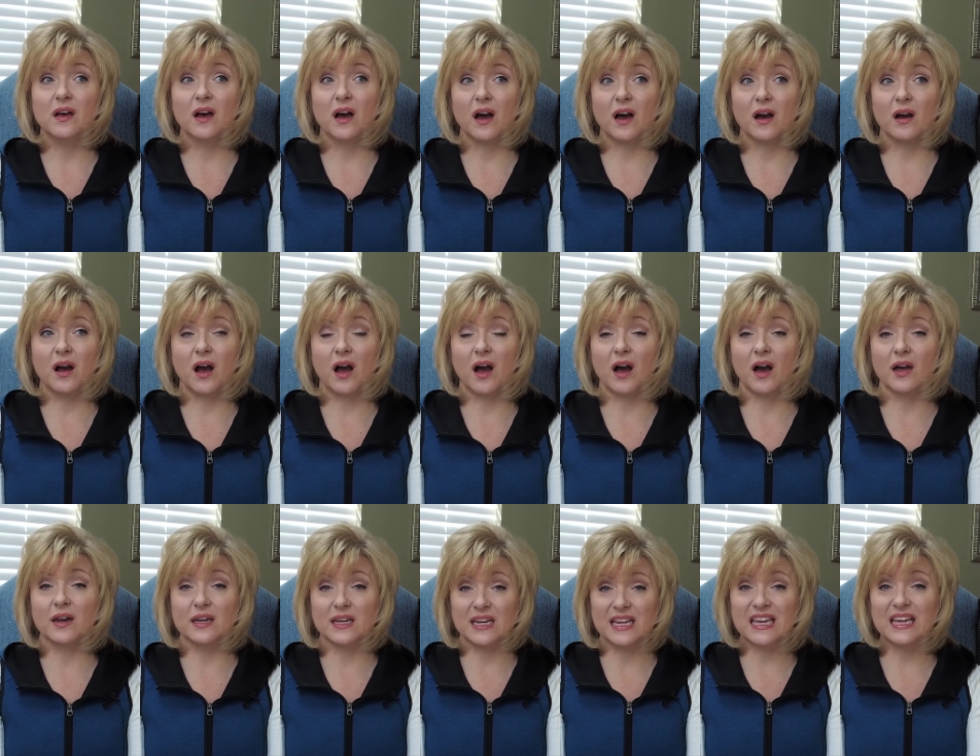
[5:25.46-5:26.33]
uh,
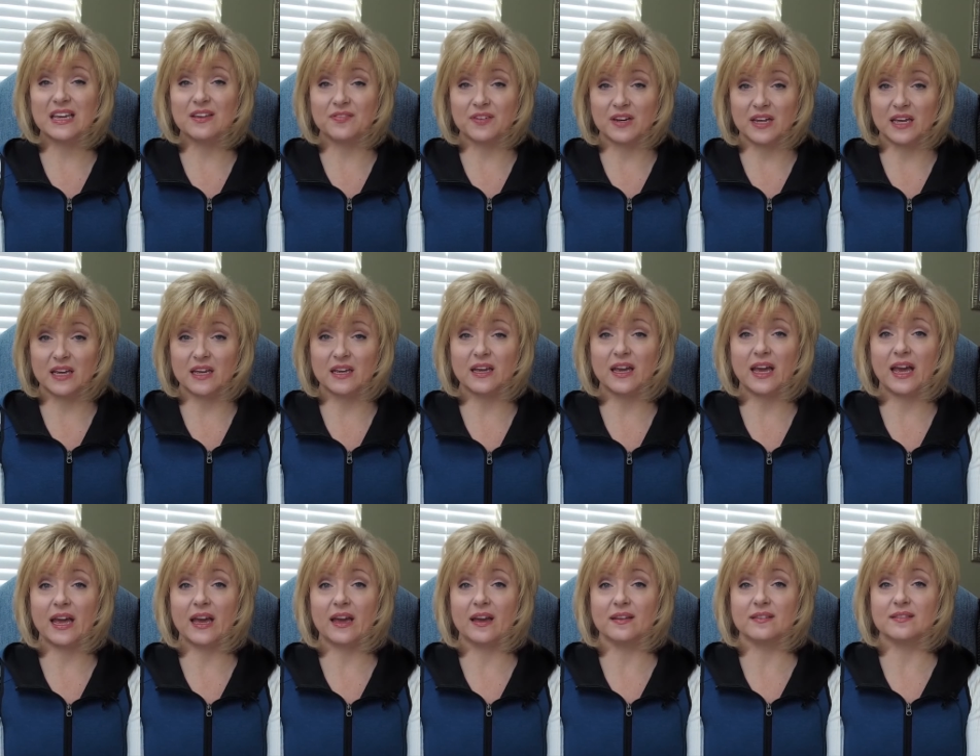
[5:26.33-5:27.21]
on an evening
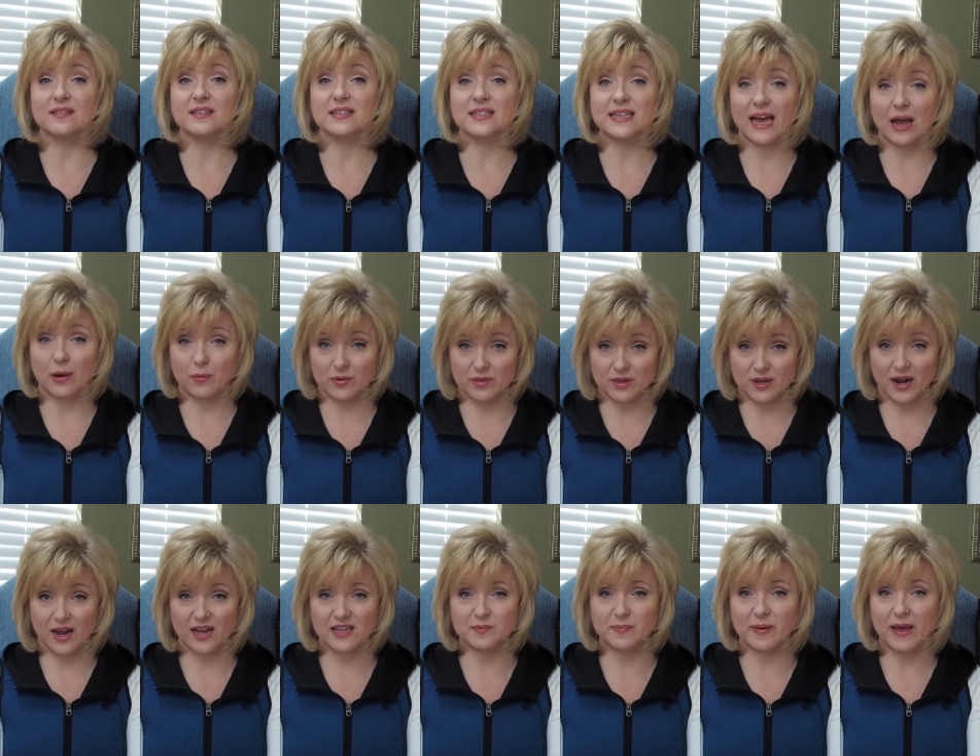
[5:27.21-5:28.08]
and sat with an
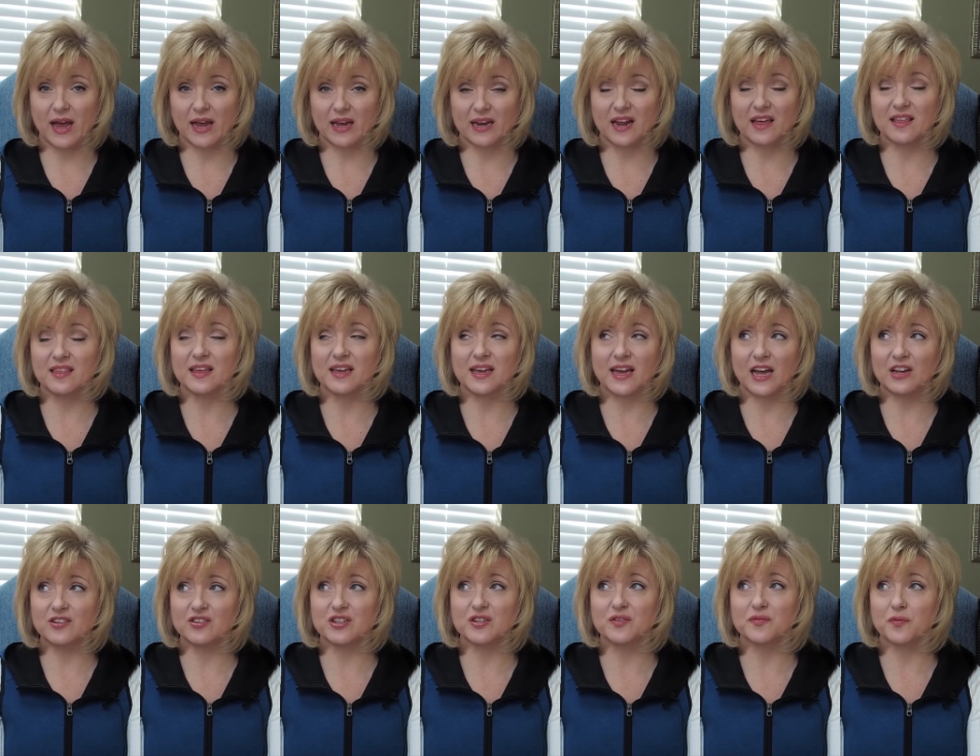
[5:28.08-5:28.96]
ice pack. And I think
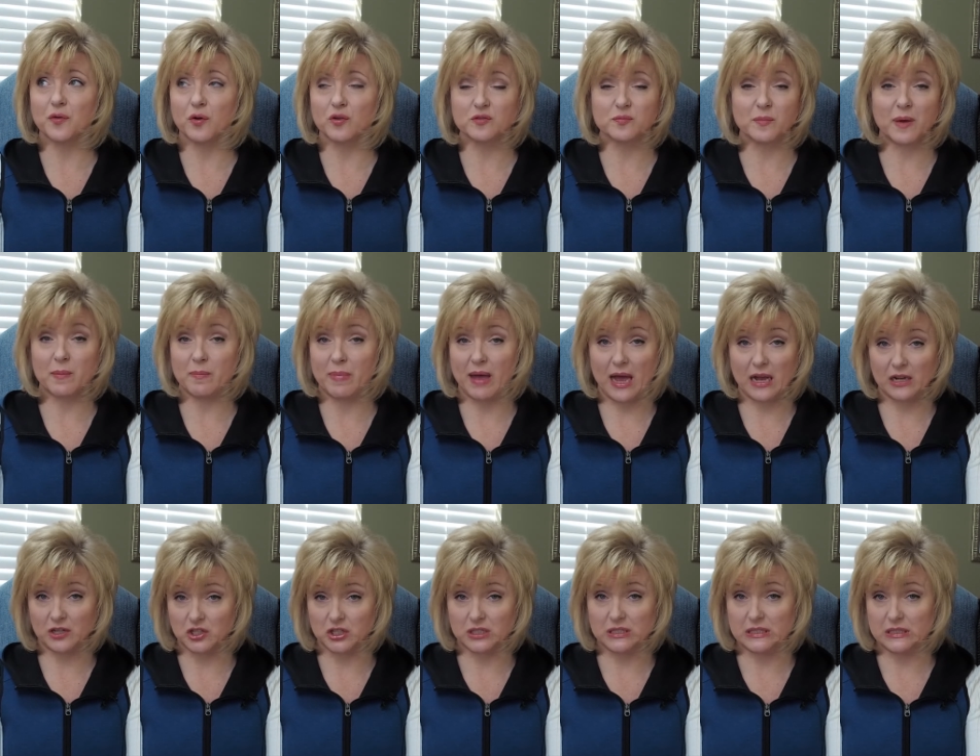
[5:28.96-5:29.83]
I just froze my
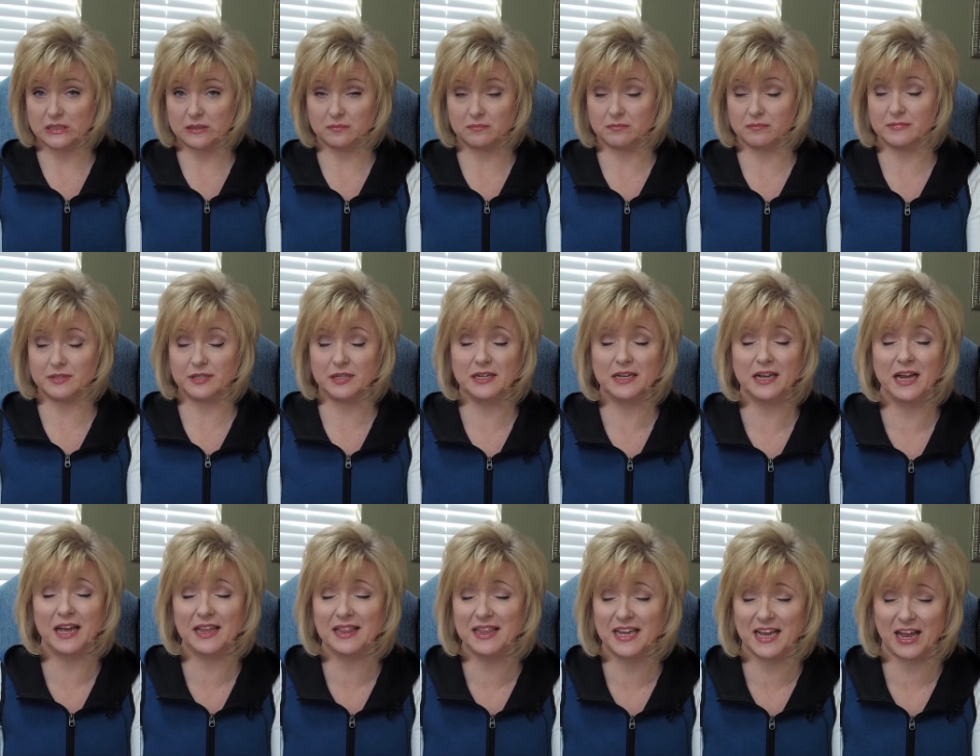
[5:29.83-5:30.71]
back. Just,
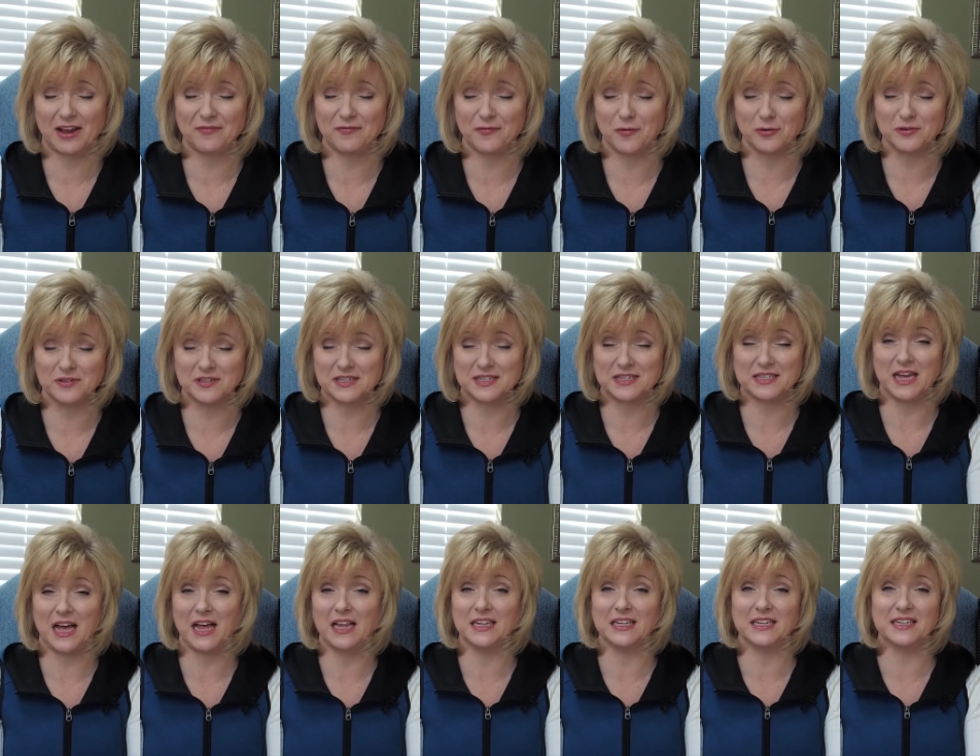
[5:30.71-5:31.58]
I think I froze it
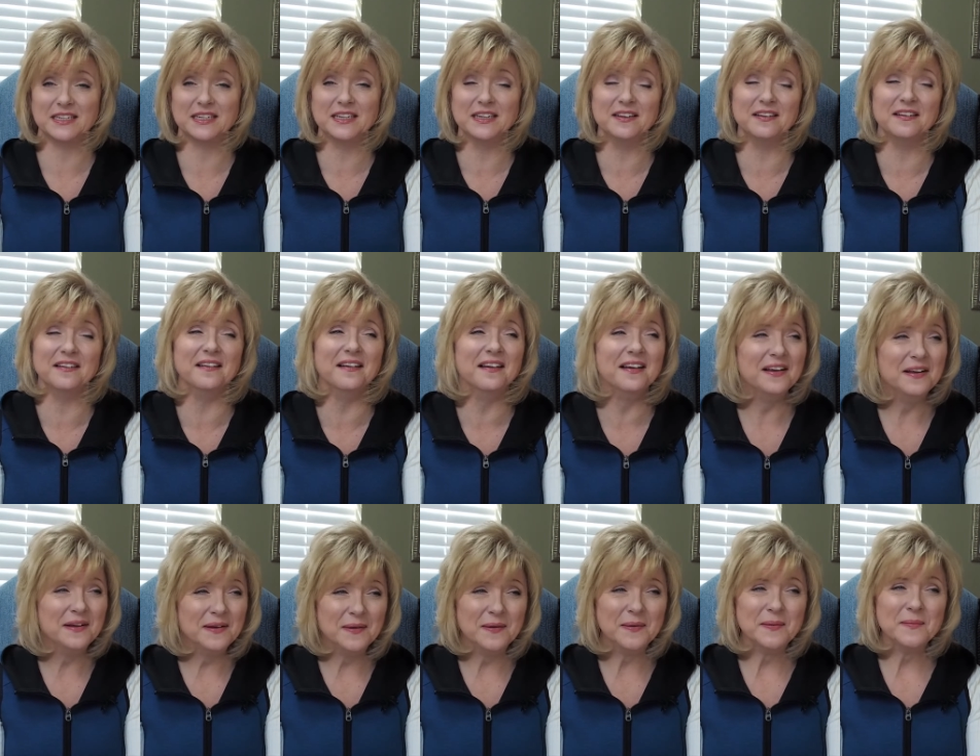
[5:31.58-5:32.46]
solid.
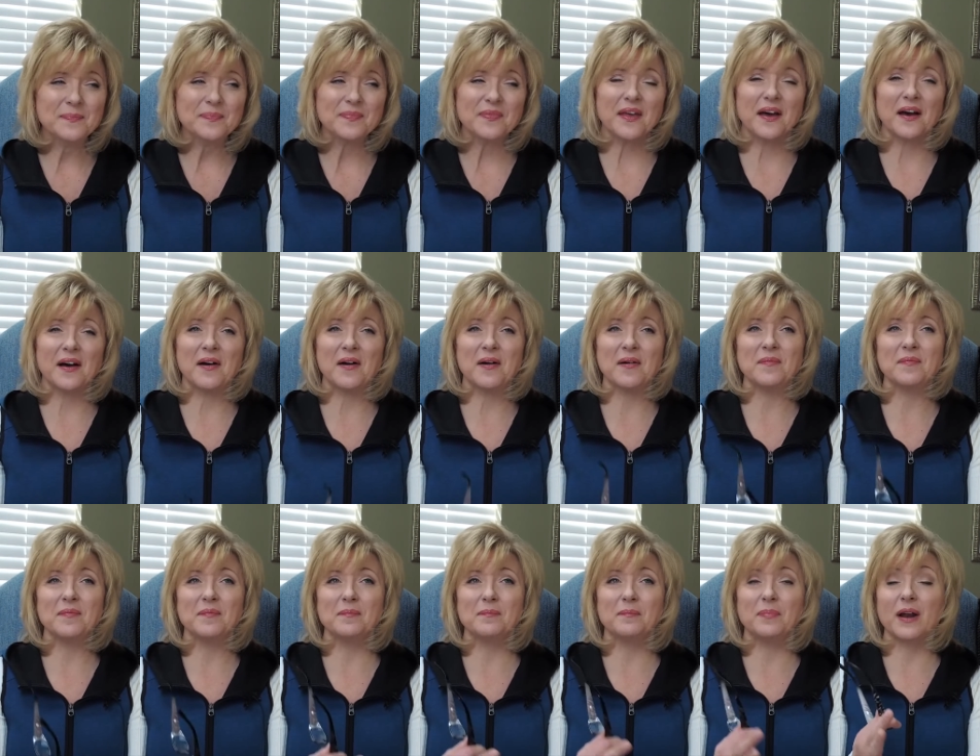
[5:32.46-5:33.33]

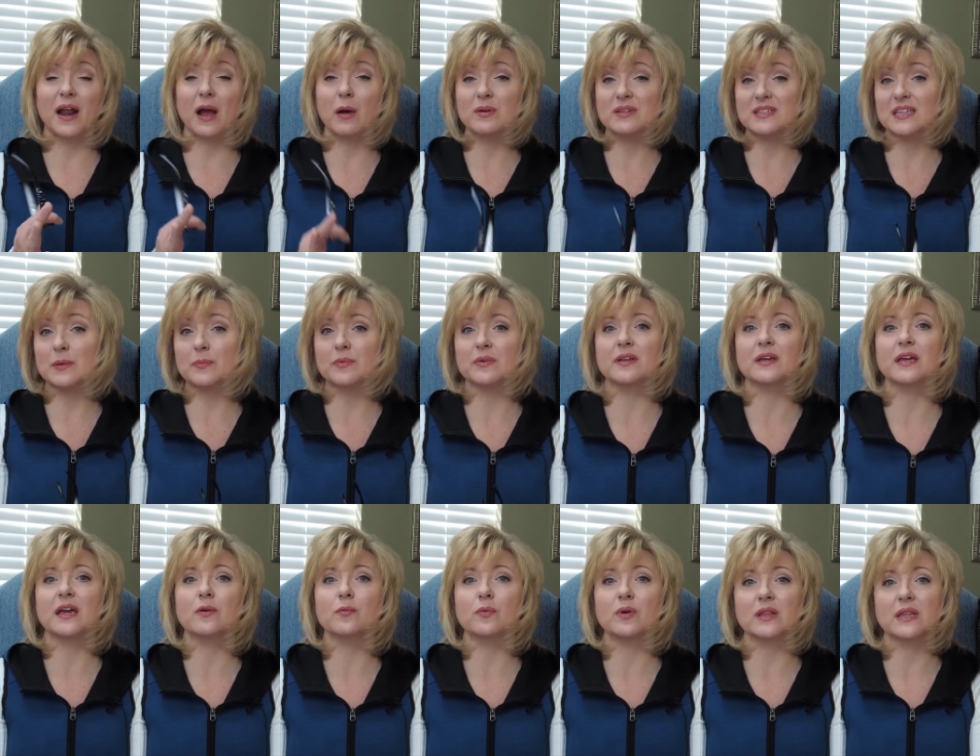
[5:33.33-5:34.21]
um, but I was able to
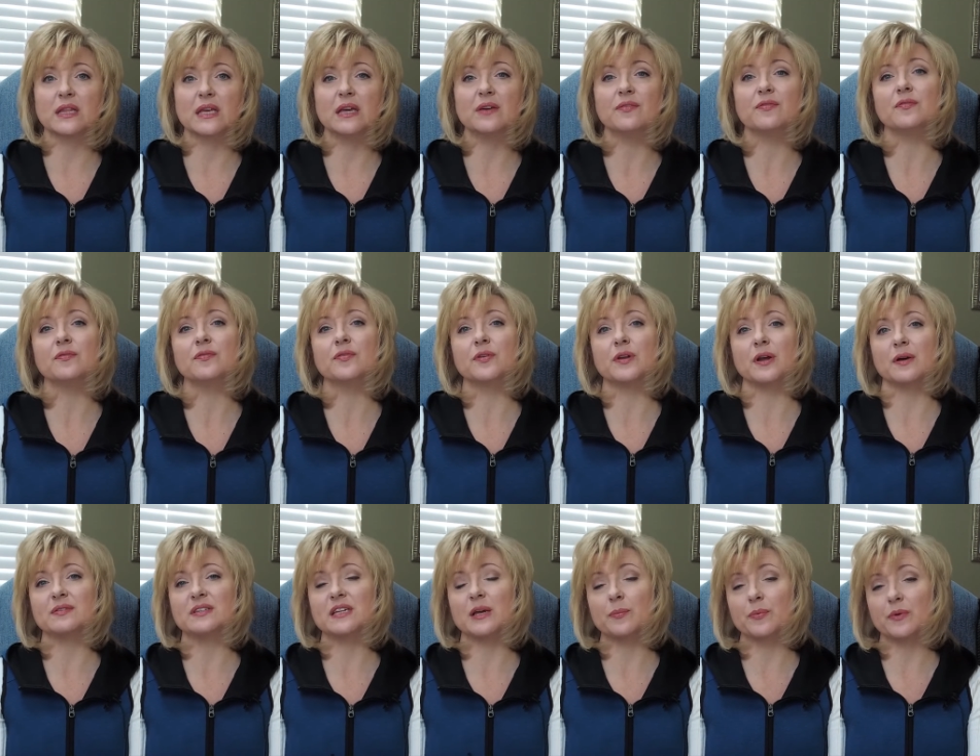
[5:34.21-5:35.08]
get relief, that
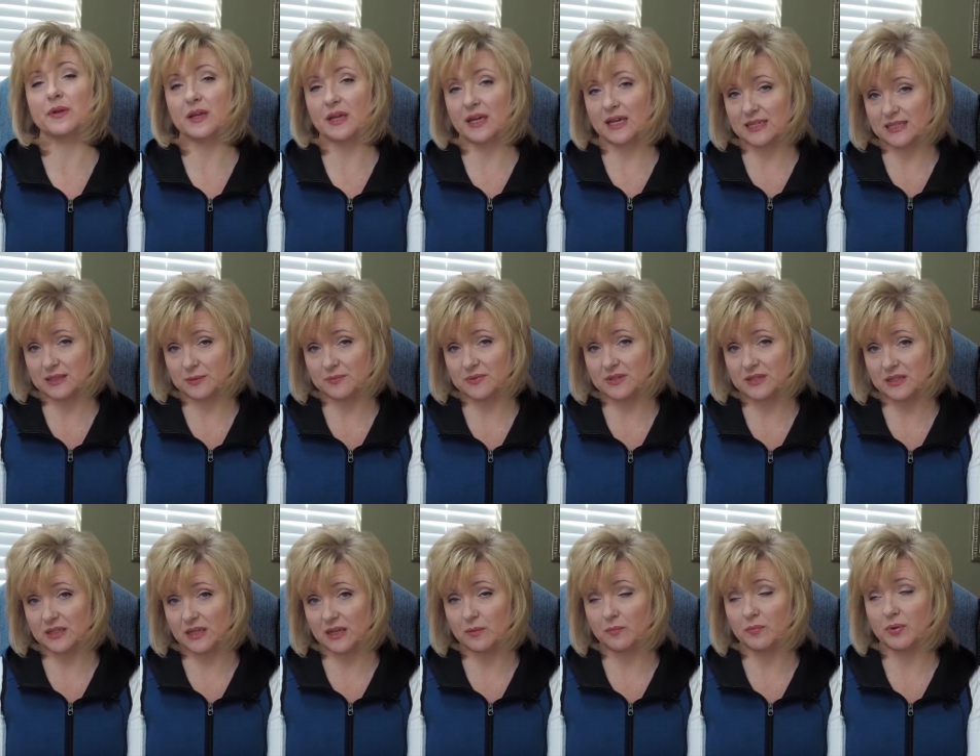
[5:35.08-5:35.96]
I was able to get some
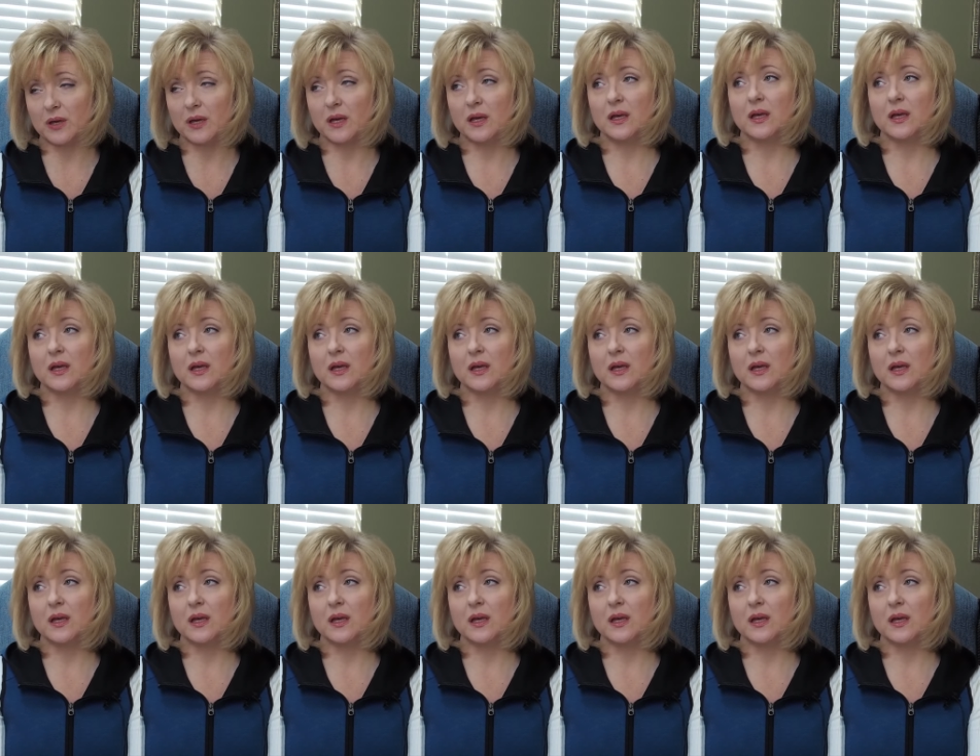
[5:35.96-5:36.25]
sleep.